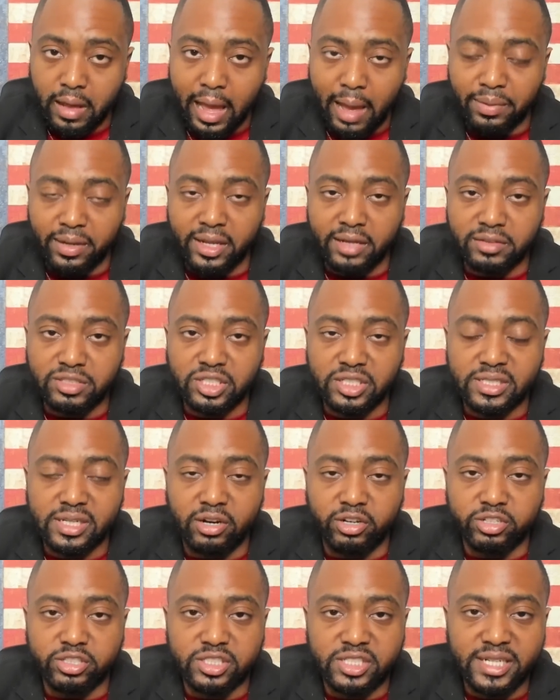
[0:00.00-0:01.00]
I believe she's in
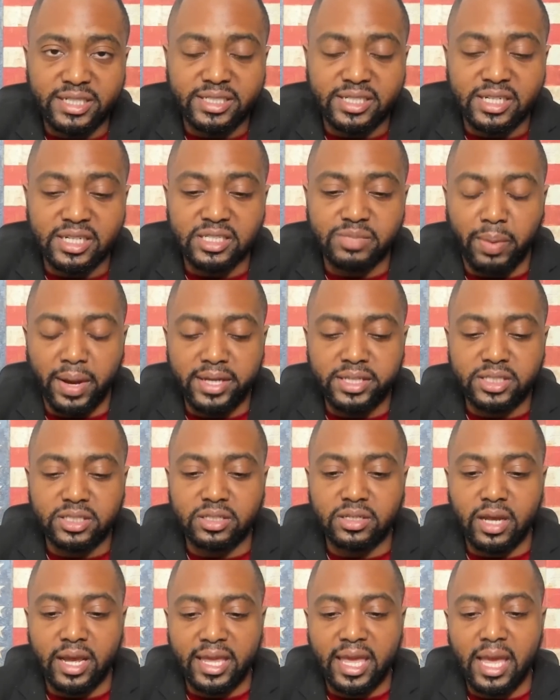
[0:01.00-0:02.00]
her sixties,
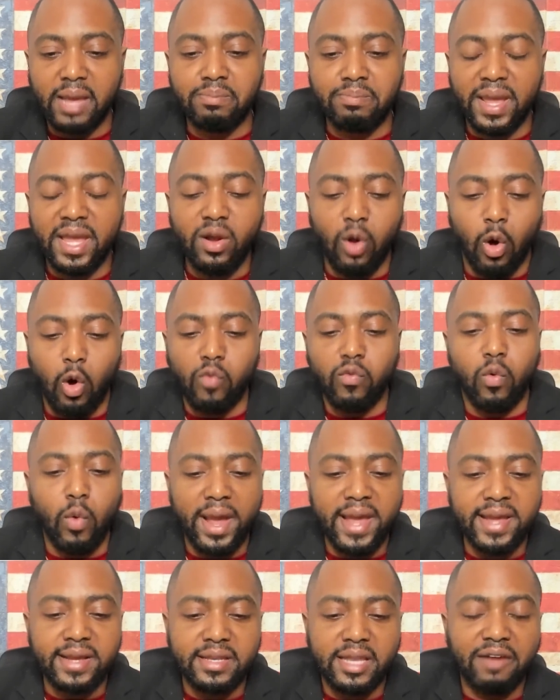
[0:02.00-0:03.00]
but again, being
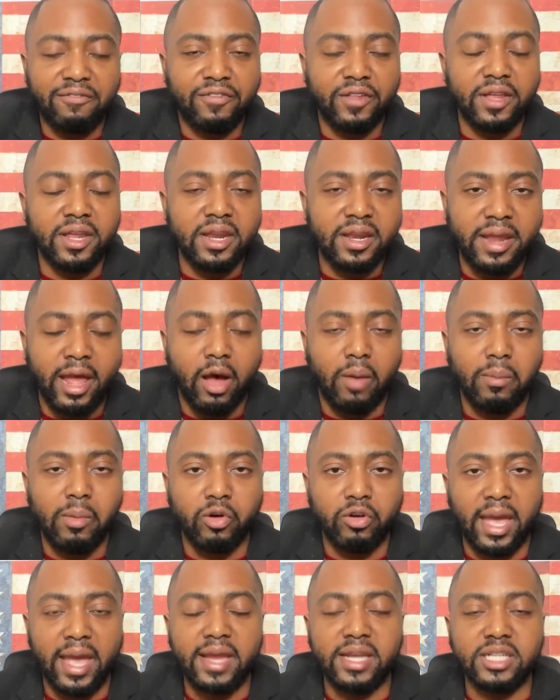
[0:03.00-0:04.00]
overweight definitely didn't help,
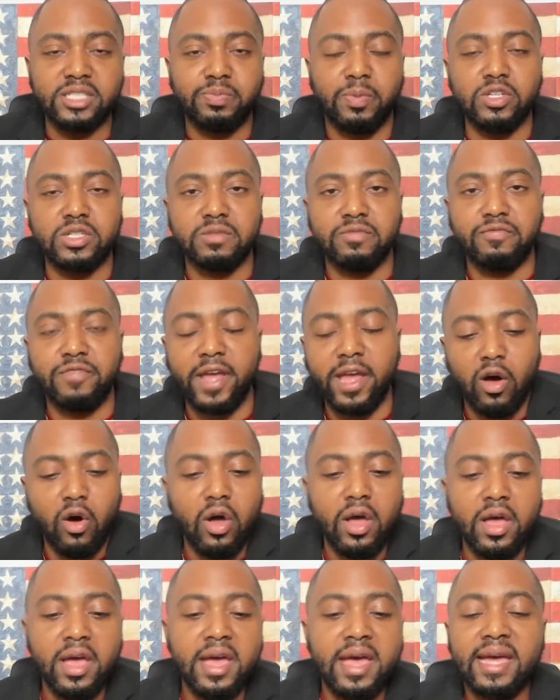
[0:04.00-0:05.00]
okay? This person
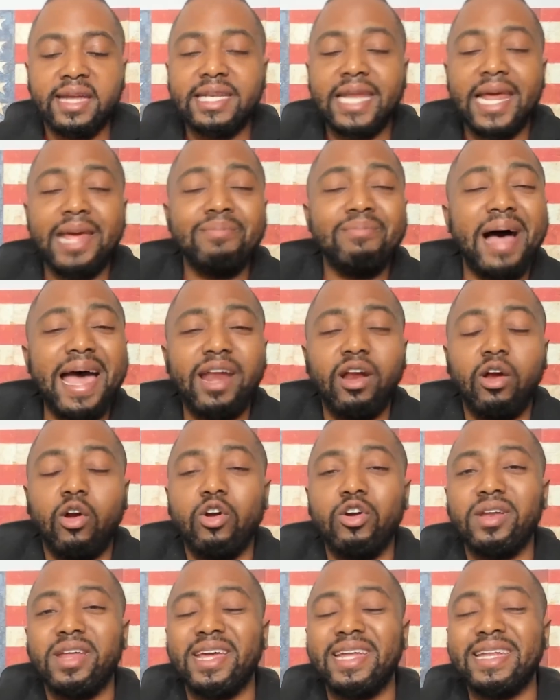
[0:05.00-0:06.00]
fell. They might have
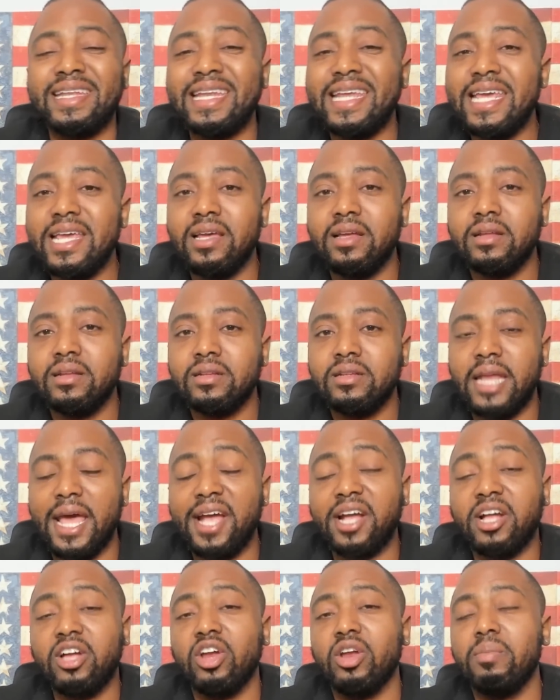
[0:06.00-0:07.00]
hurt their knee.
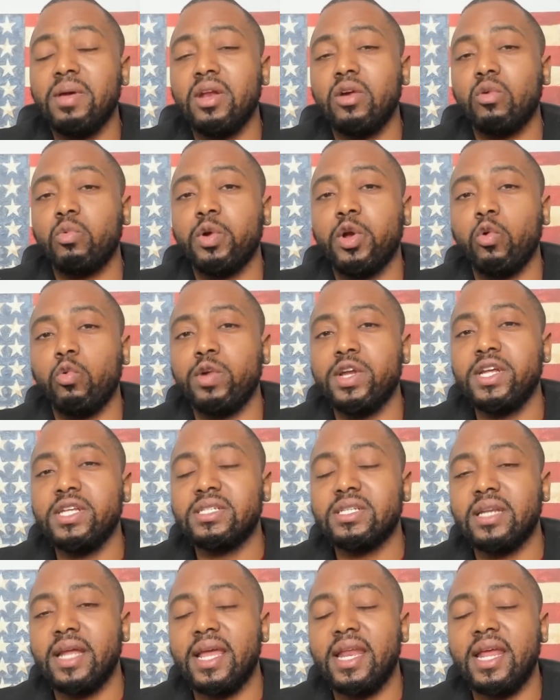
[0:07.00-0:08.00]
That could have been the real
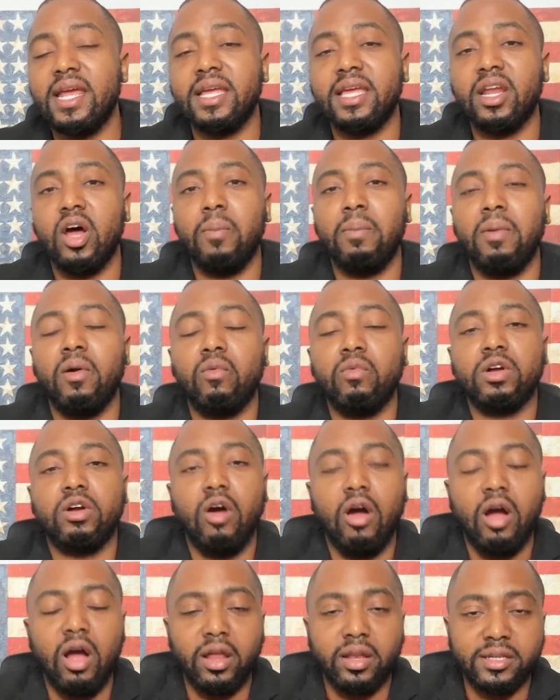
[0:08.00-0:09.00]
reason they didn't get up, but
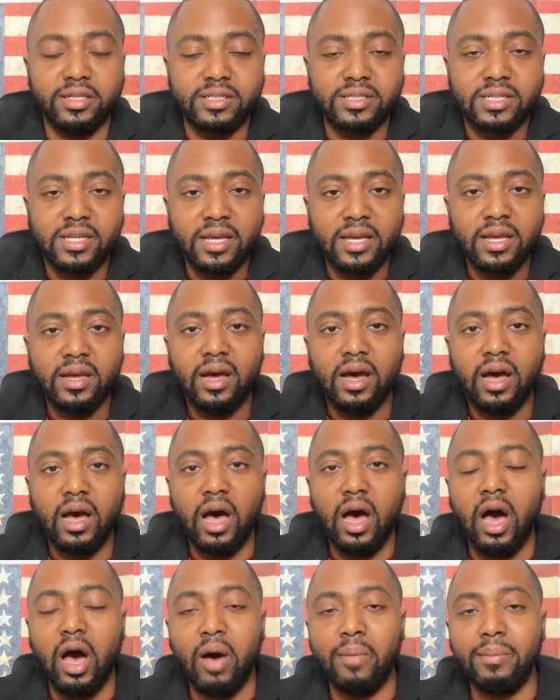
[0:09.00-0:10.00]
regardless,
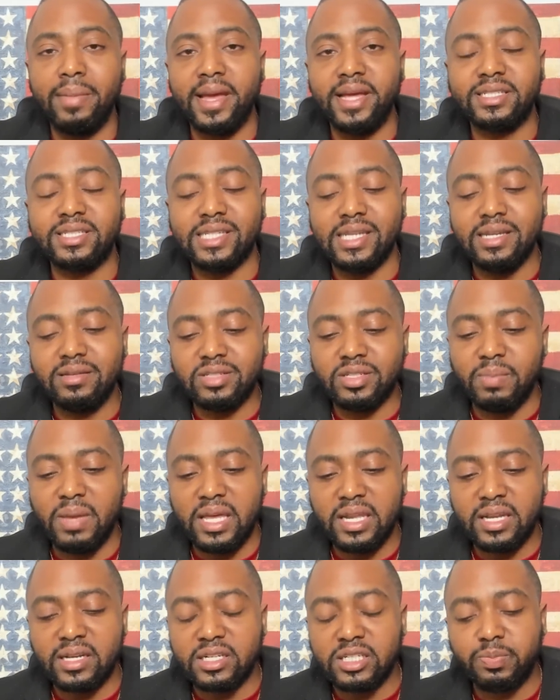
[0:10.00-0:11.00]
um it seems to
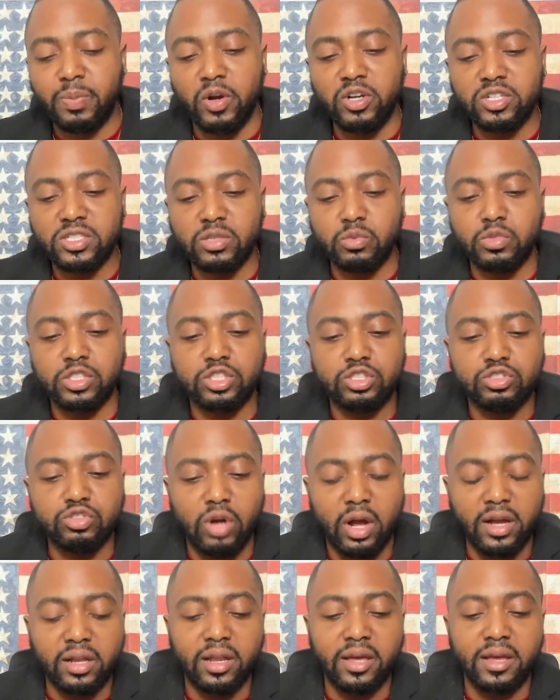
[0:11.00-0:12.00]
me that this person was
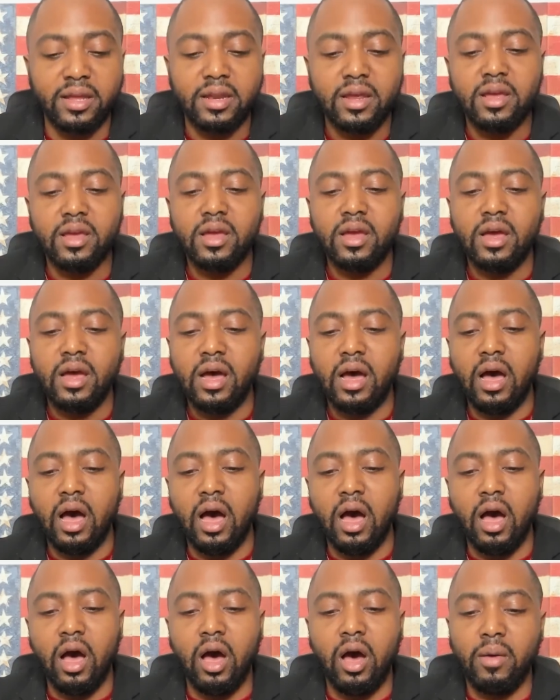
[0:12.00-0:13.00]
struggling
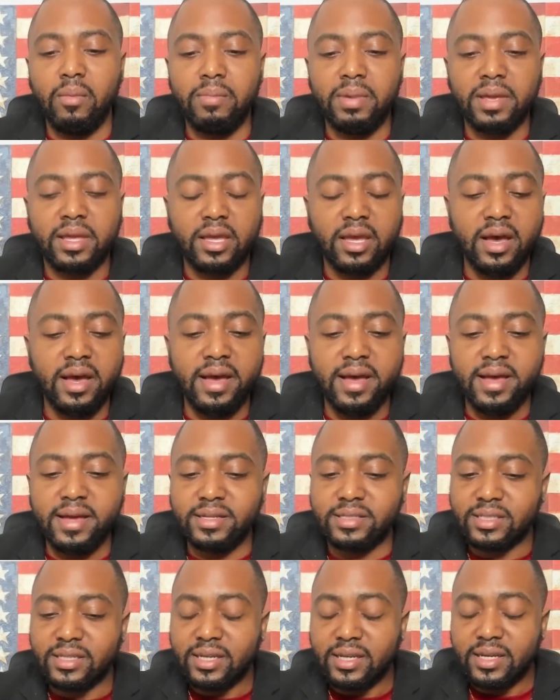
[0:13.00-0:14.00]
Uh,
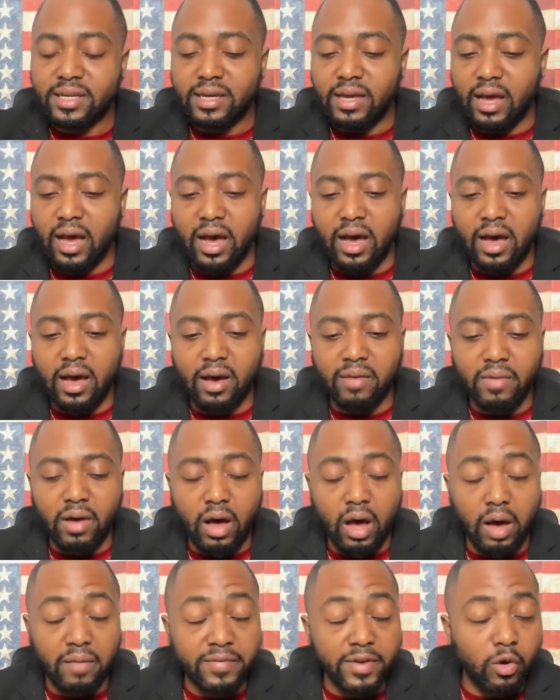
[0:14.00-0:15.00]
because uh,
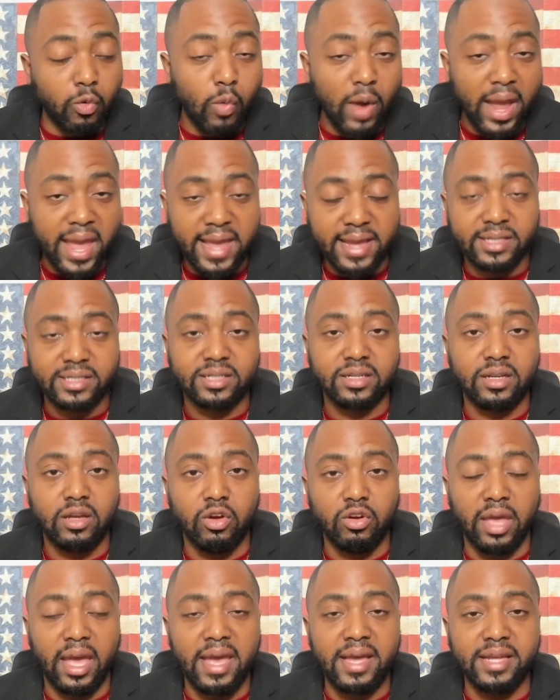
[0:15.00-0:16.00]
of their weight,
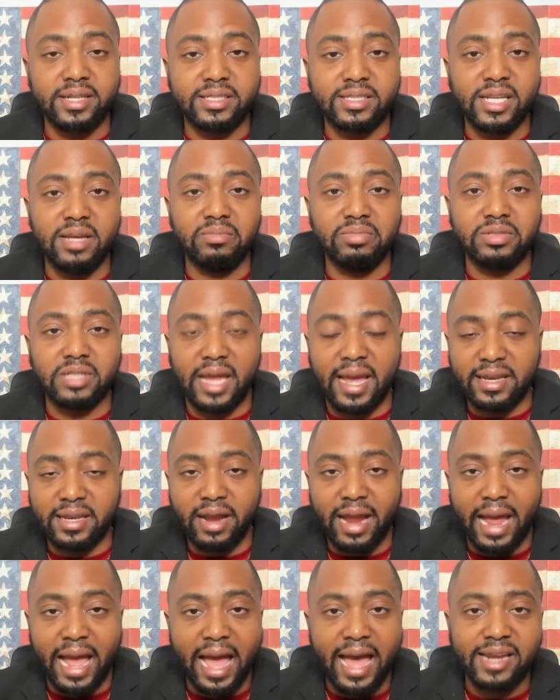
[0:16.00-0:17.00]
okay? It seems like
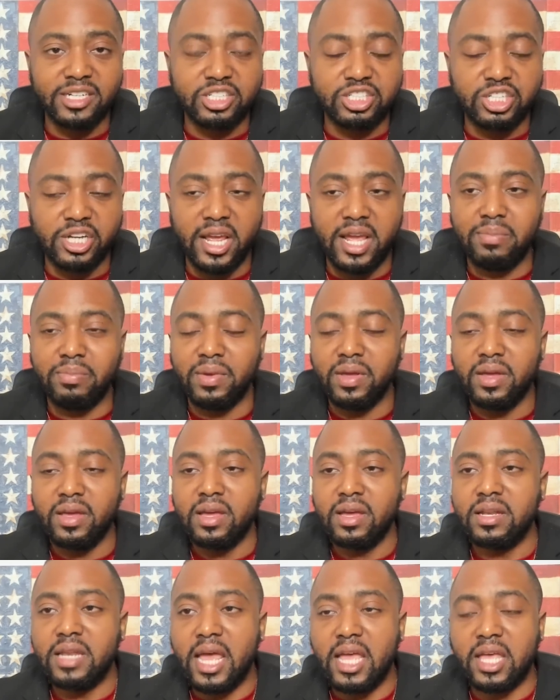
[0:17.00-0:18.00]
they're out of shape.
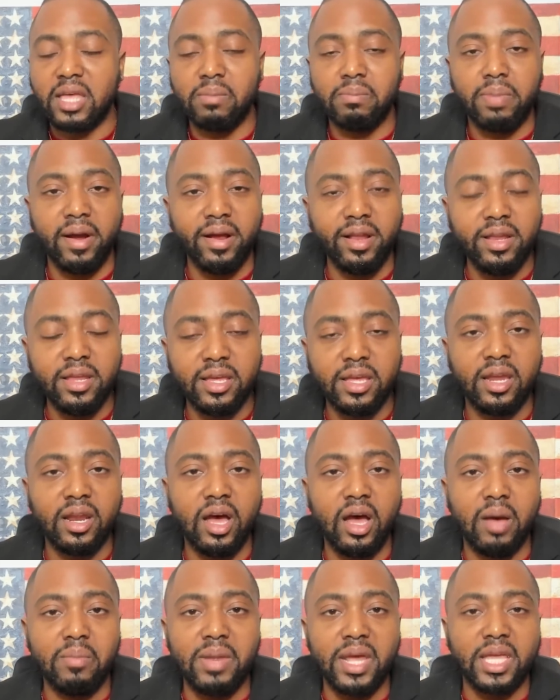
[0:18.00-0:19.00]
They can barely get
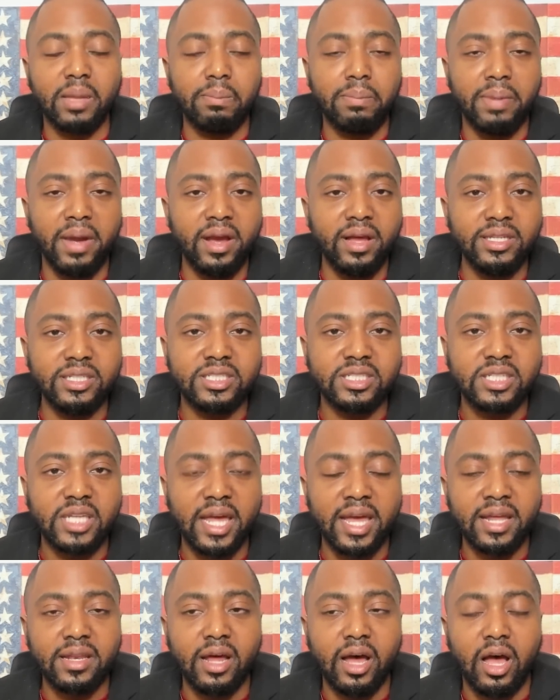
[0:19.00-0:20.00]
up. They can barely
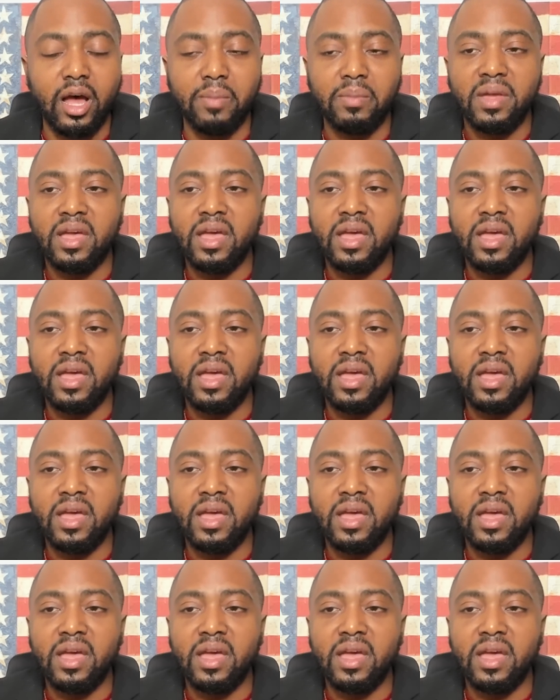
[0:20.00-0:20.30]
stand up.